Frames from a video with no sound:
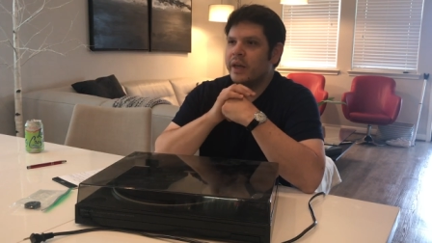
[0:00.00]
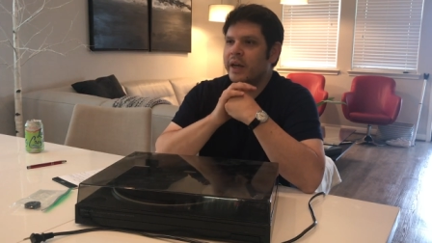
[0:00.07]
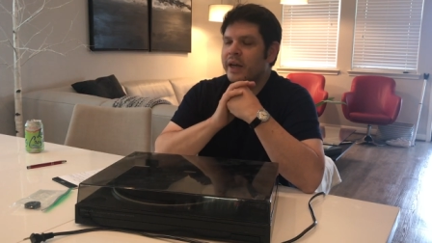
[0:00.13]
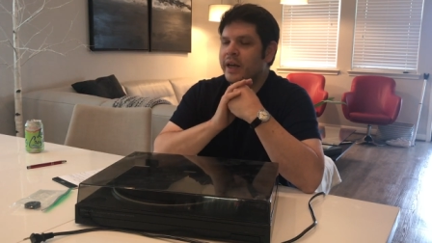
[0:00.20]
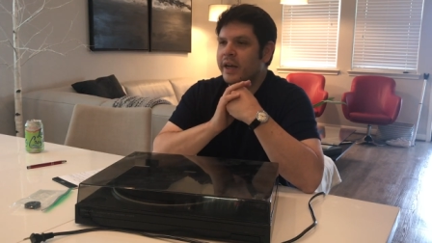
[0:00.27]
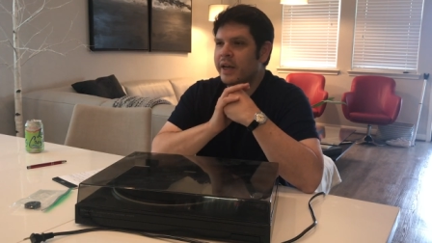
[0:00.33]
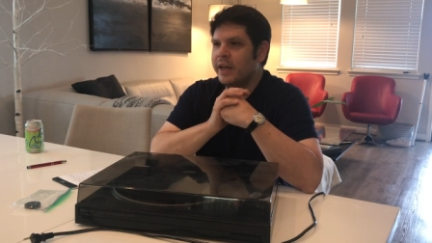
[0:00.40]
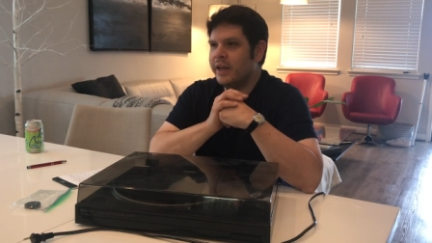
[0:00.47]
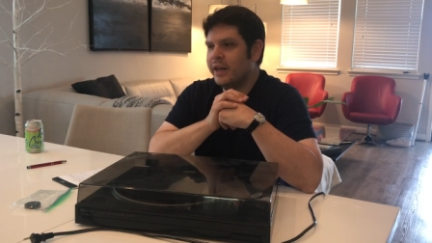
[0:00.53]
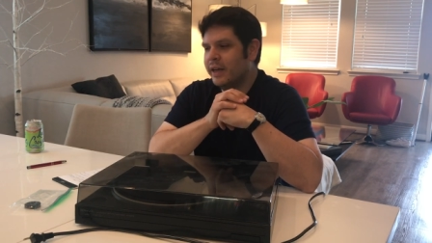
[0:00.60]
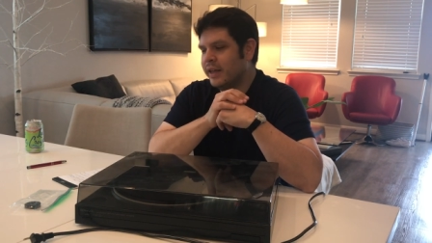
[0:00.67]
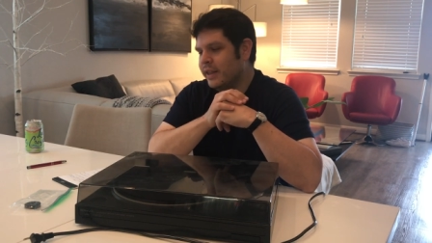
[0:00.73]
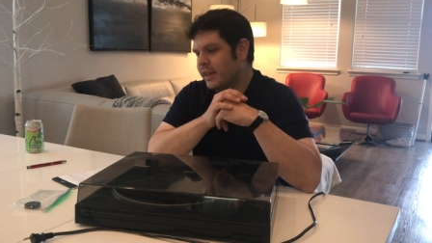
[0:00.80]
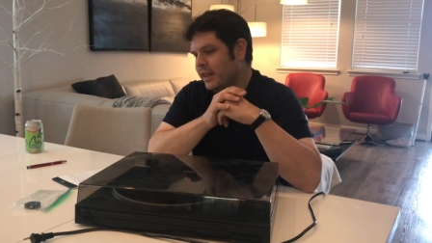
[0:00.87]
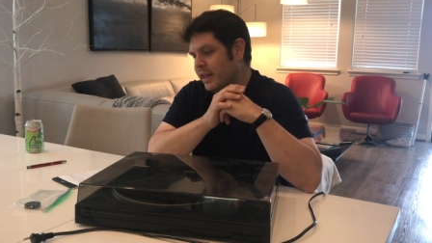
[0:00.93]
And
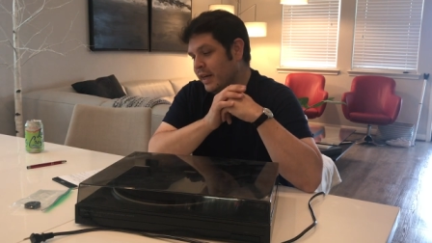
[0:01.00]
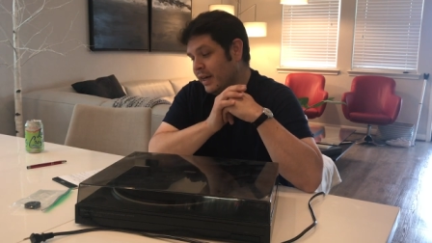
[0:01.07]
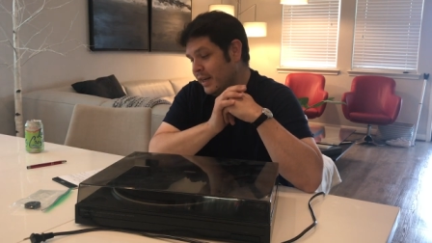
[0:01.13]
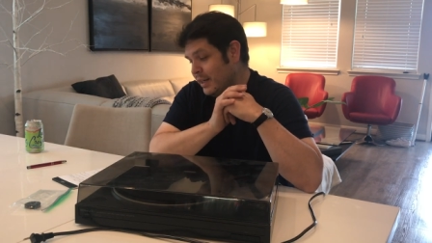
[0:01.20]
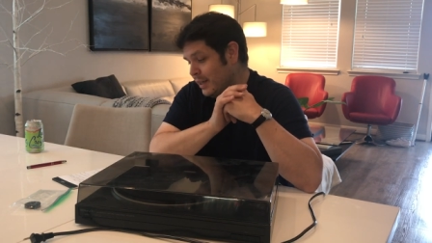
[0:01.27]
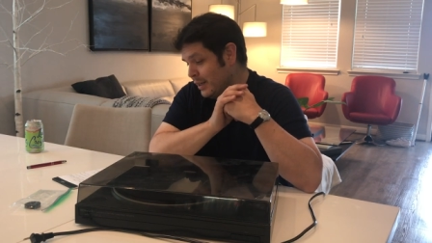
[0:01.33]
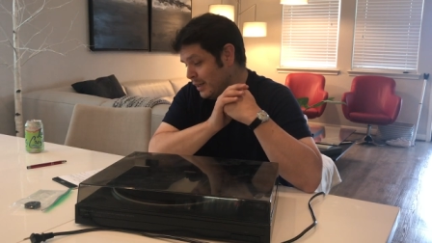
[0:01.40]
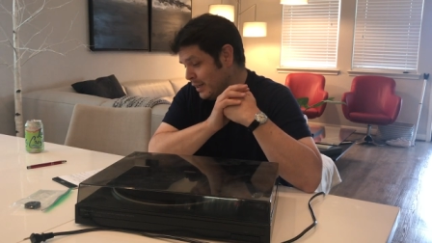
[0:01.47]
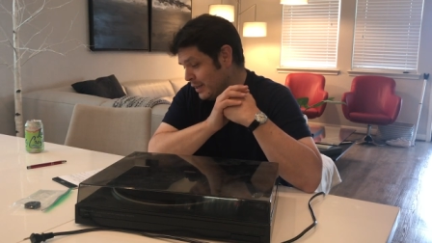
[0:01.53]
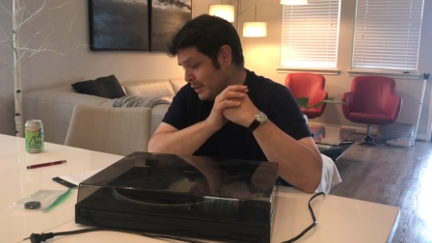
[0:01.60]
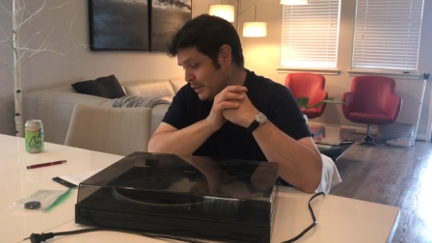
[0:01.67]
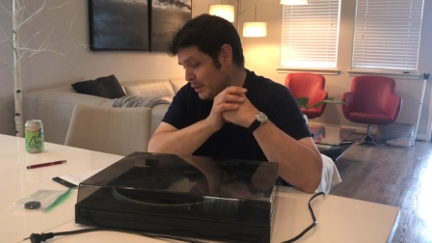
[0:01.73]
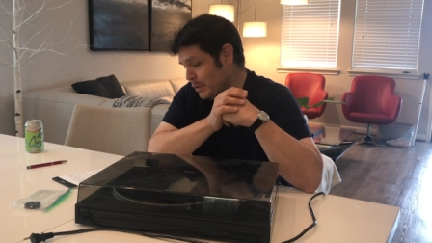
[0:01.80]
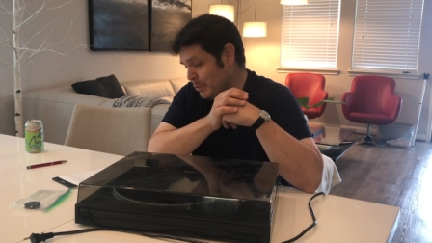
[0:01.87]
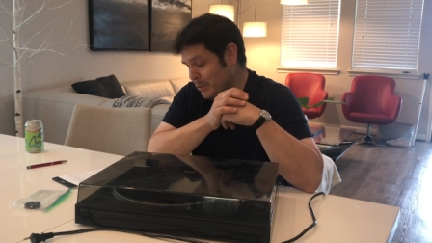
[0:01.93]
that
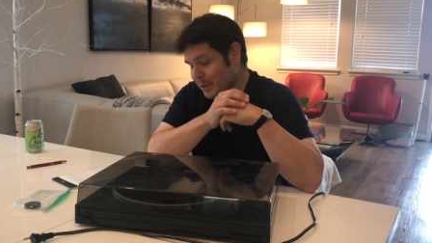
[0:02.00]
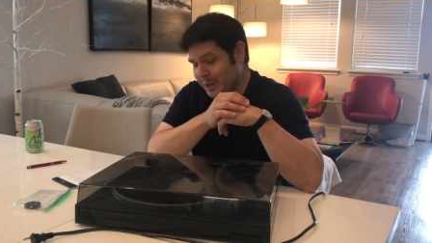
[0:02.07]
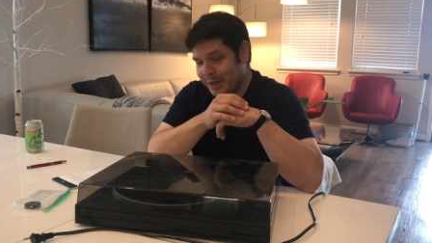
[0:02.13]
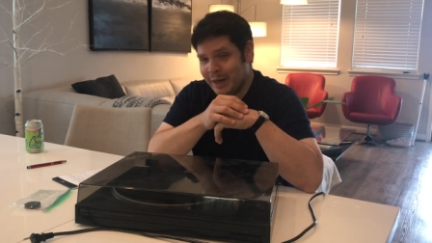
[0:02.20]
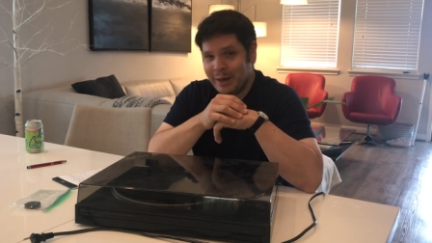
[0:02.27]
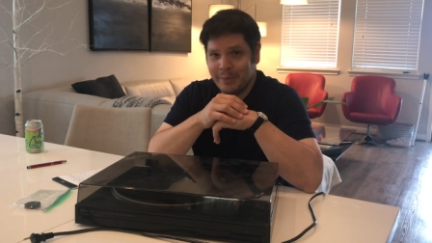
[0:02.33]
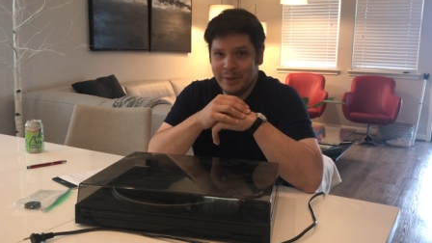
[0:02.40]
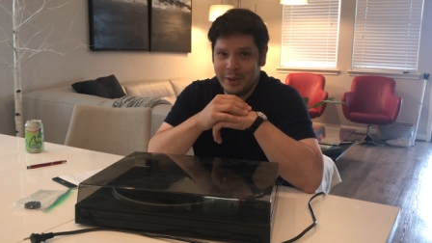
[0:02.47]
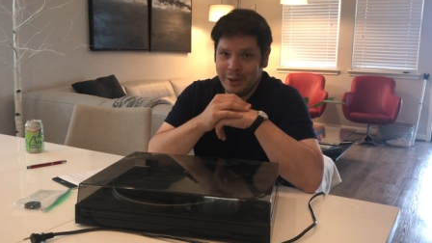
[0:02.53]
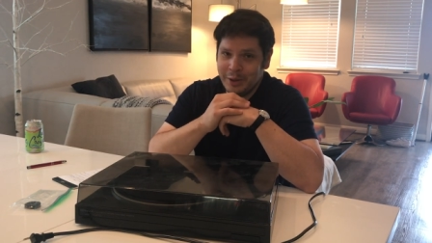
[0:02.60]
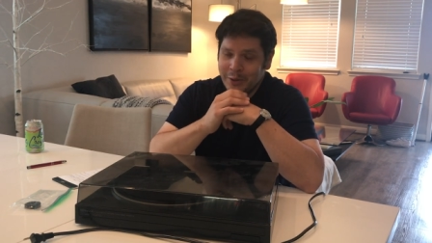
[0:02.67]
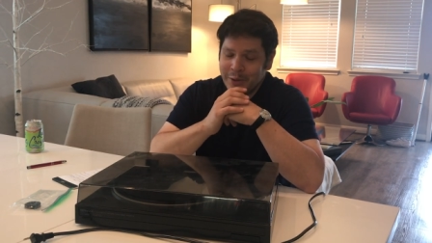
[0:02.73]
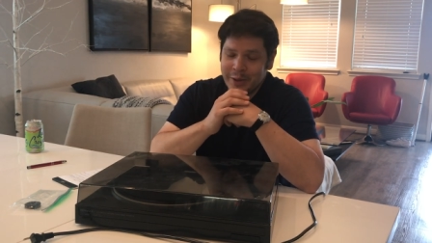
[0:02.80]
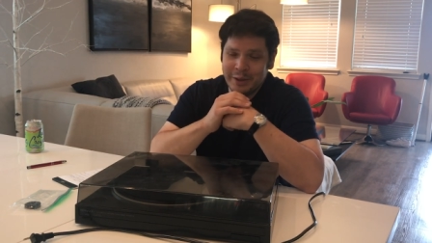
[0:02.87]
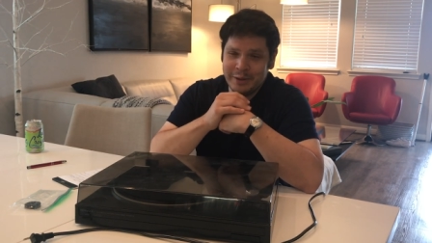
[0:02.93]
is what got me
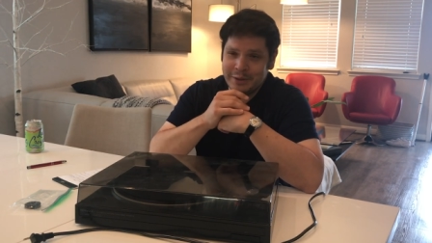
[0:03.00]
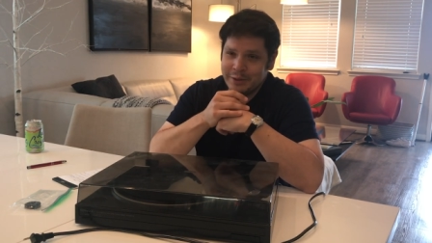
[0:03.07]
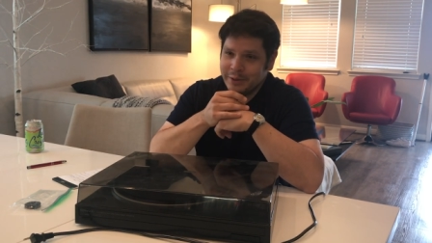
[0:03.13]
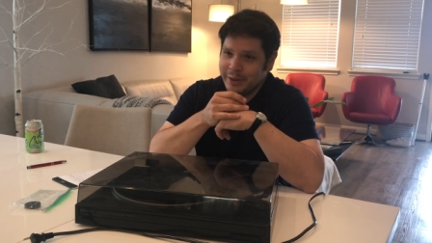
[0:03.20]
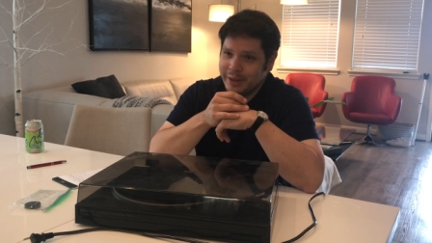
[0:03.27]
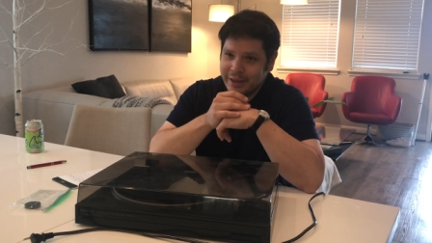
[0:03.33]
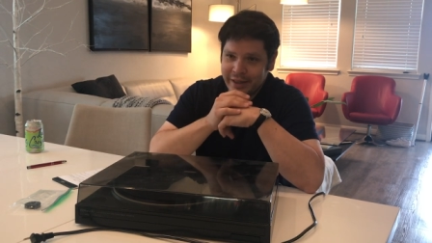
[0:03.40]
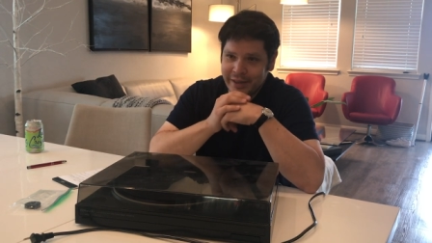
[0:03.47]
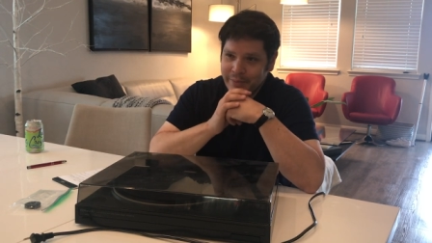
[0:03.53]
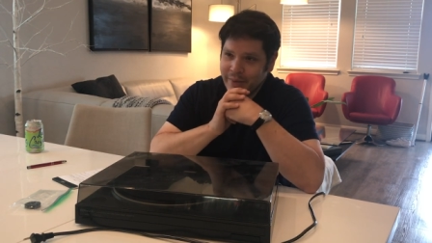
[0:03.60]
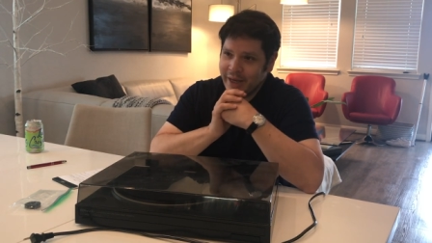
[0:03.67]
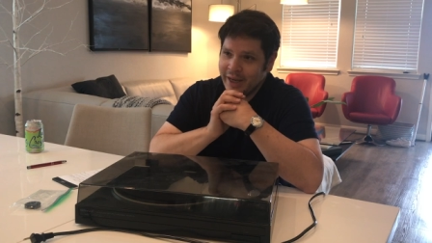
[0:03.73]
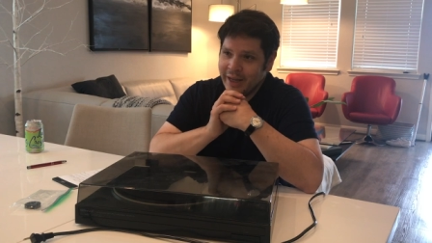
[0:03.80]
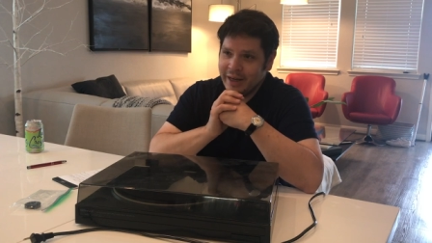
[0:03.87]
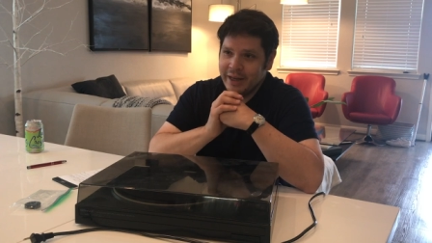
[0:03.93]
going into it. And
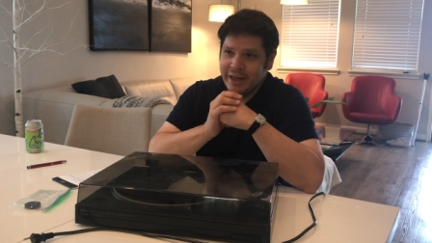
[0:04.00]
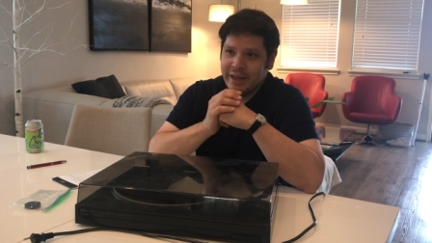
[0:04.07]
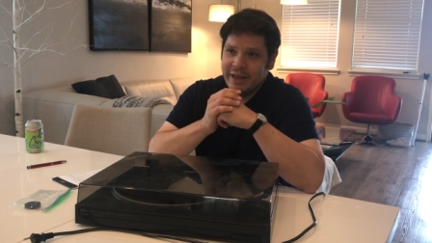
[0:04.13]
man,